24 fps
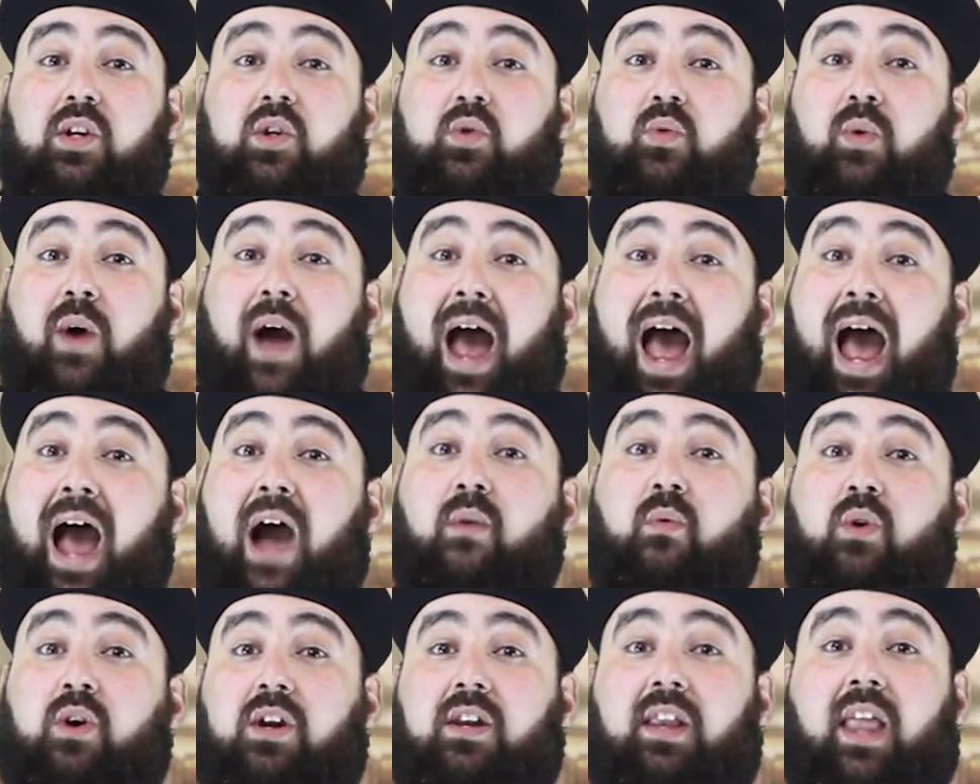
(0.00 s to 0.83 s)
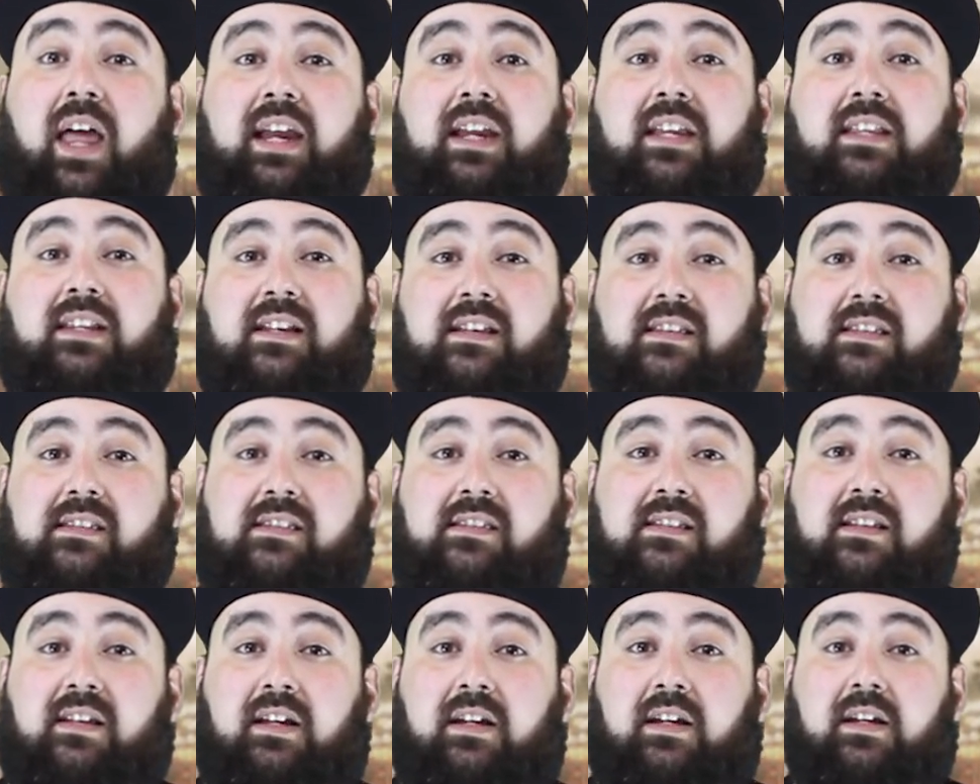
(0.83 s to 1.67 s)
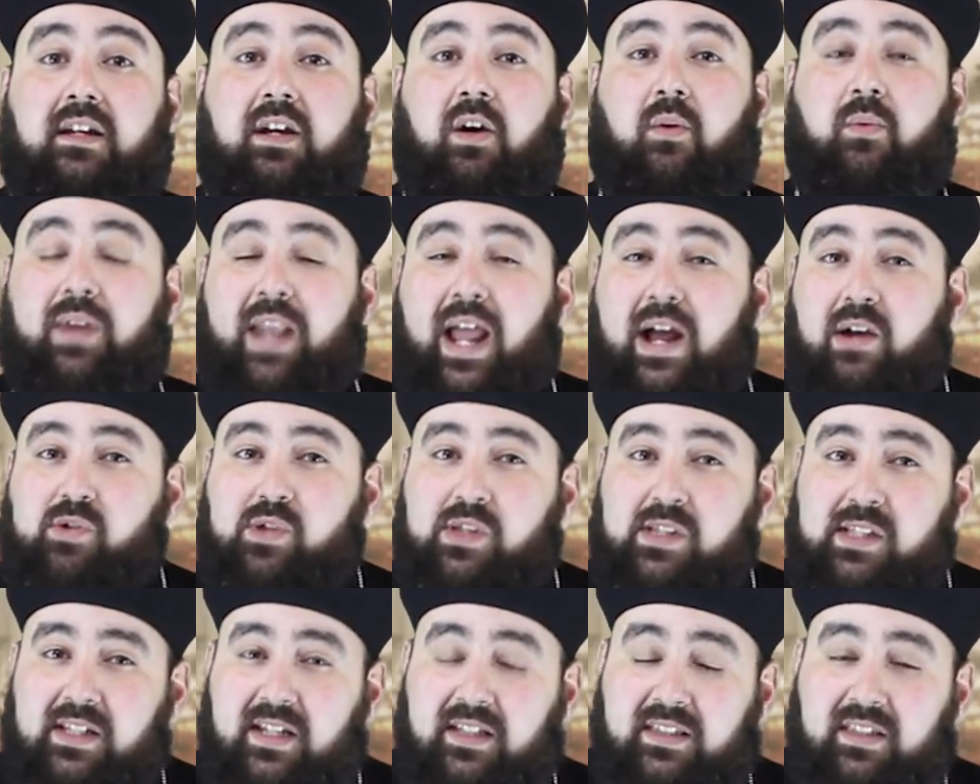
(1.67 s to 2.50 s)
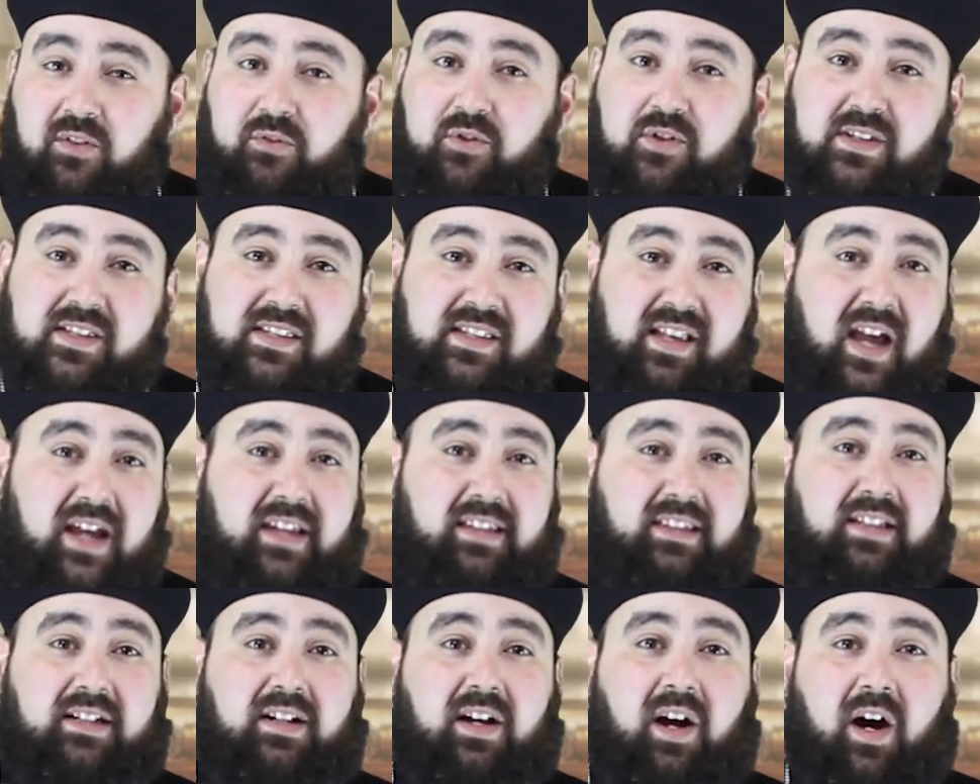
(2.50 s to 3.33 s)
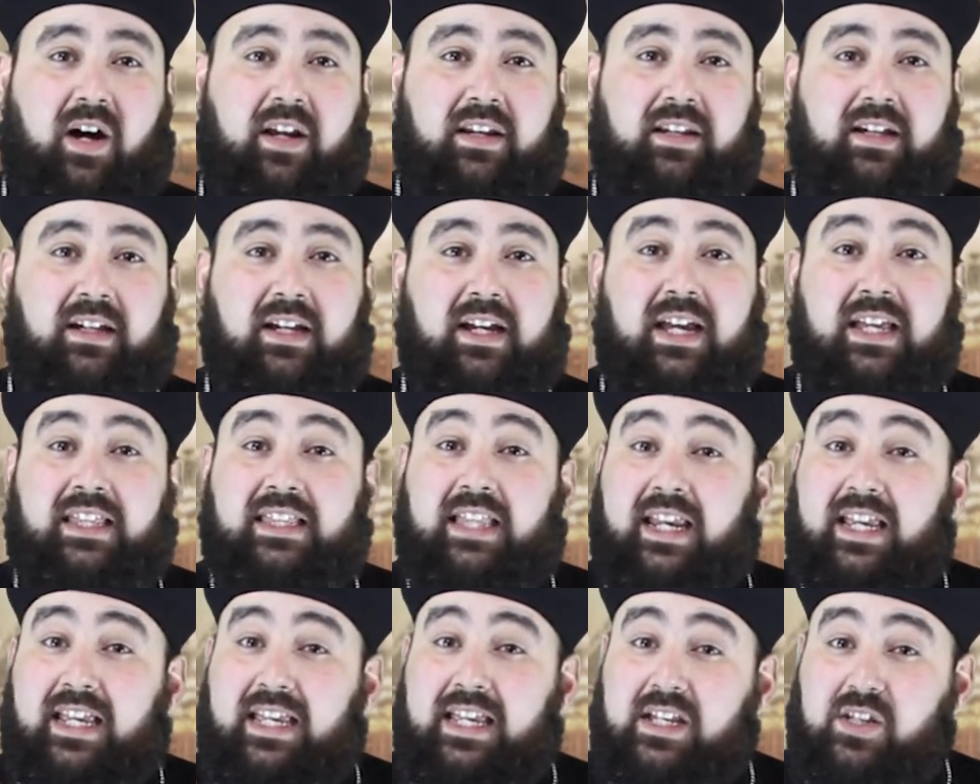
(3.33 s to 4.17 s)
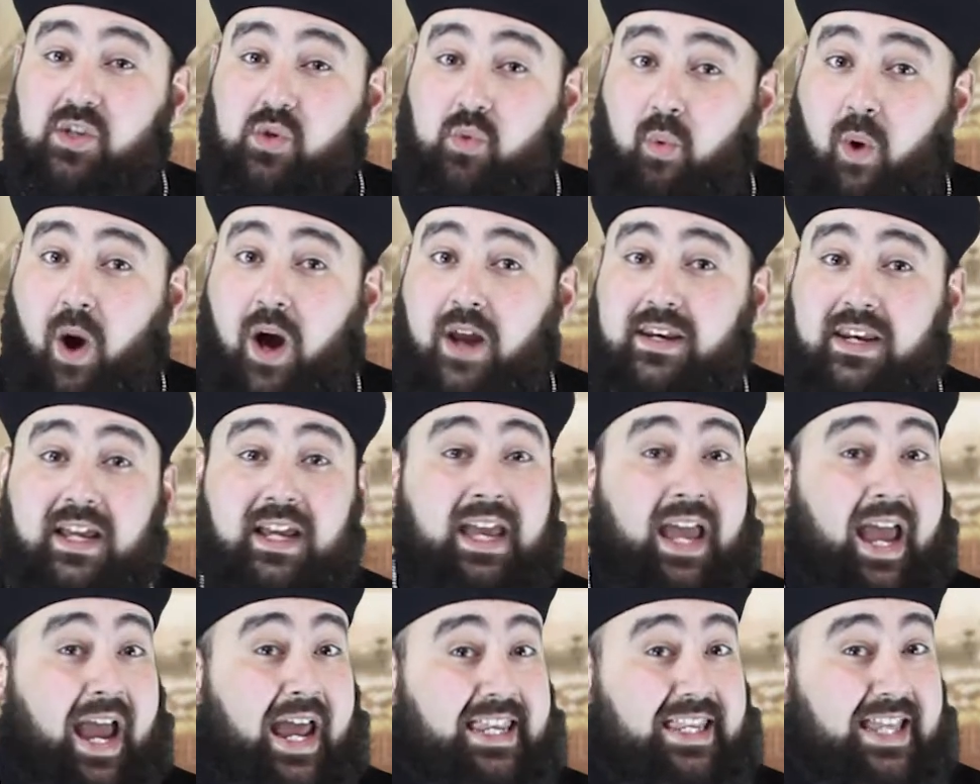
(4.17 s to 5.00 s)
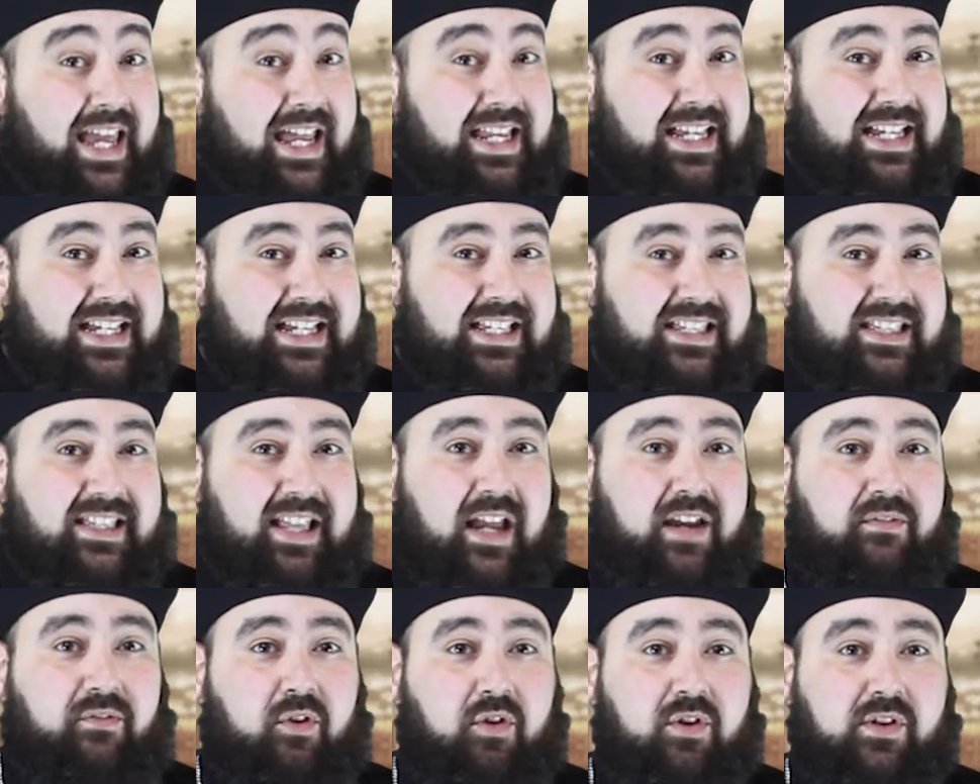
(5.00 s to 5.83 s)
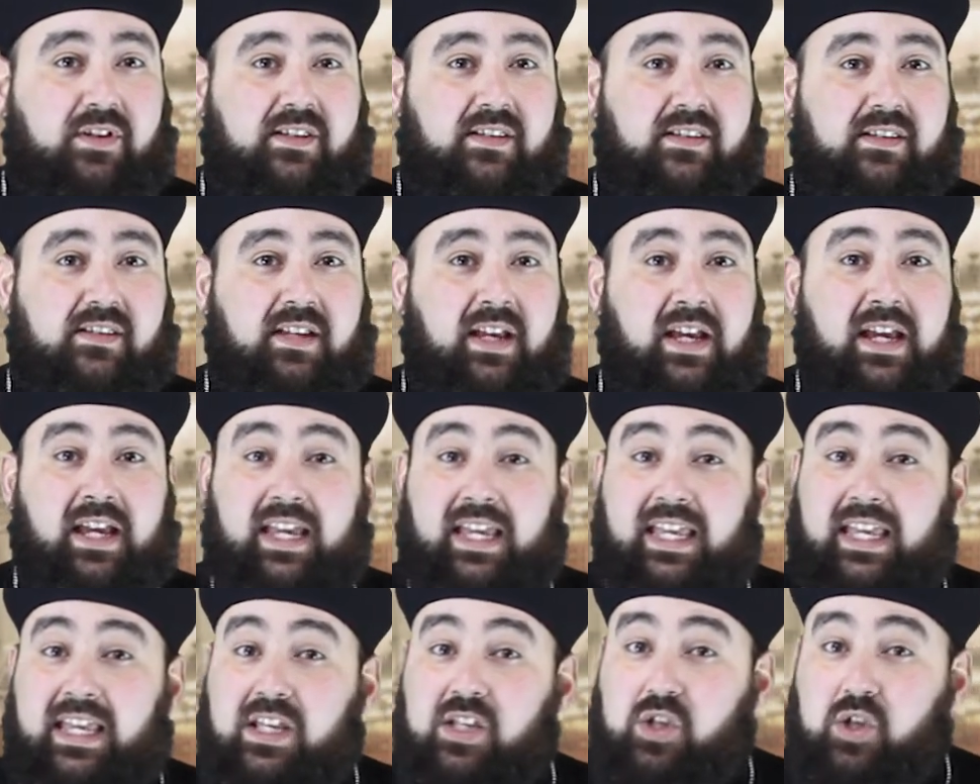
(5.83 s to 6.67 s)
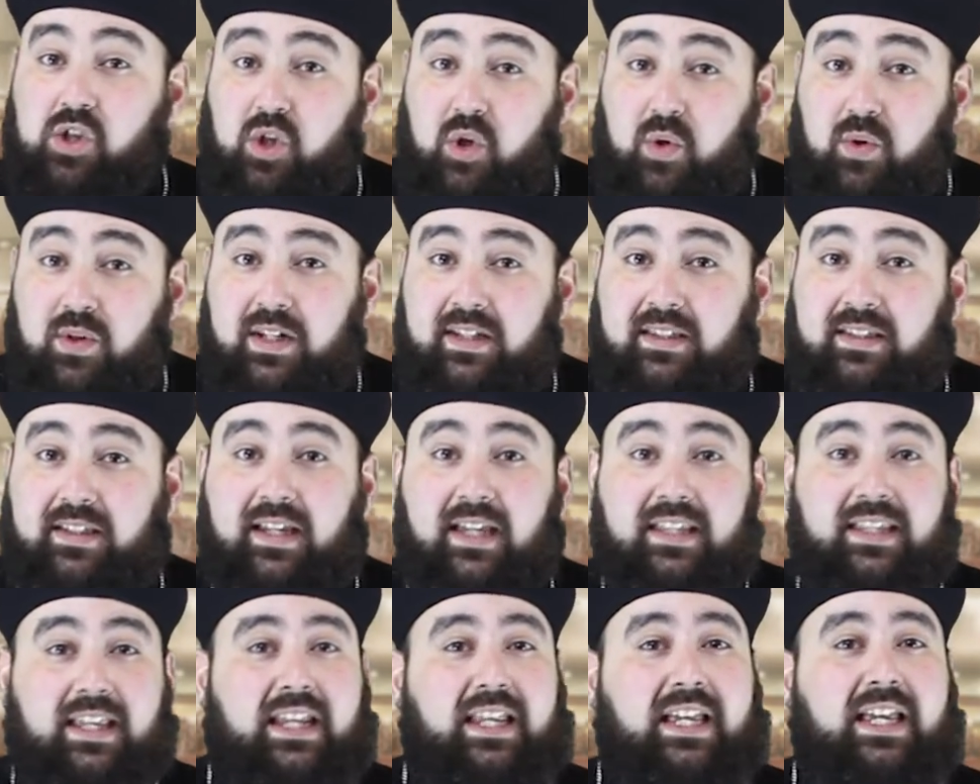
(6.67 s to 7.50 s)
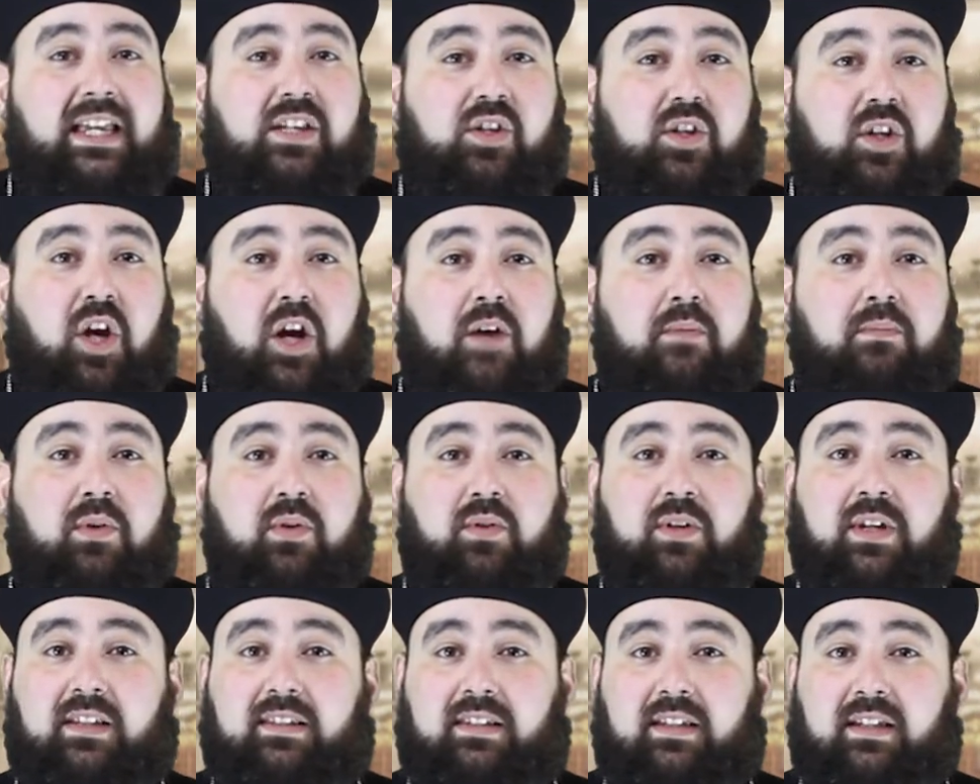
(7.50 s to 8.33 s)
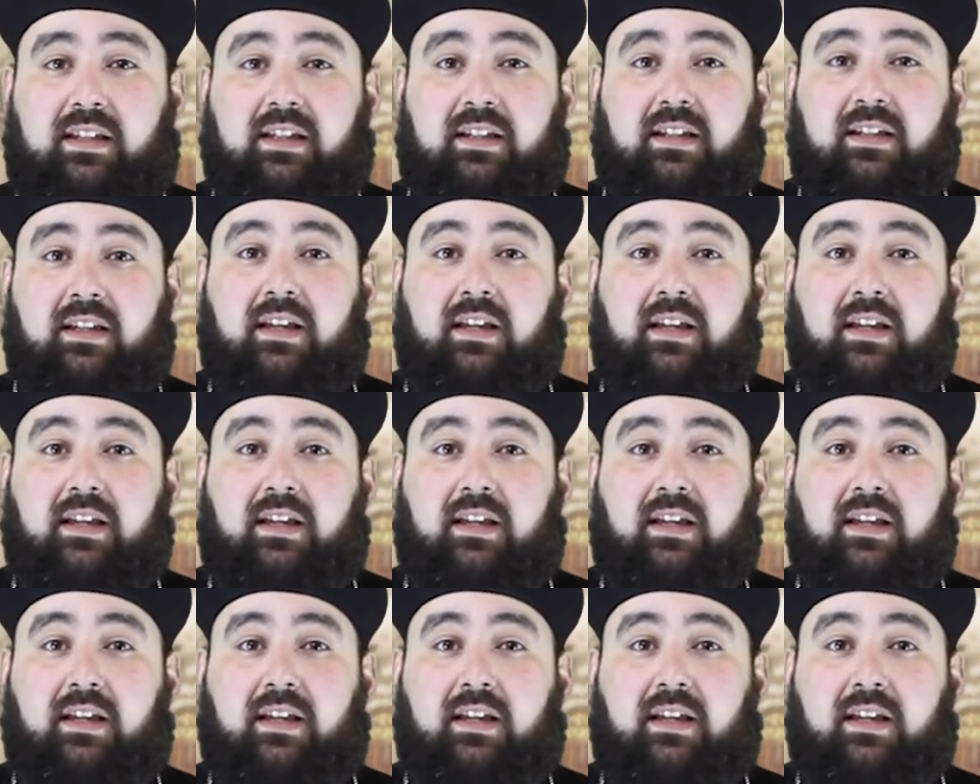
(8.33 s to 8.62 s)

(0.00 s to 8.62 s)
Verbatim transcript: to our likeness. We now see a different side to God that He is one and yet He is diverse, He is unity and yet He is community.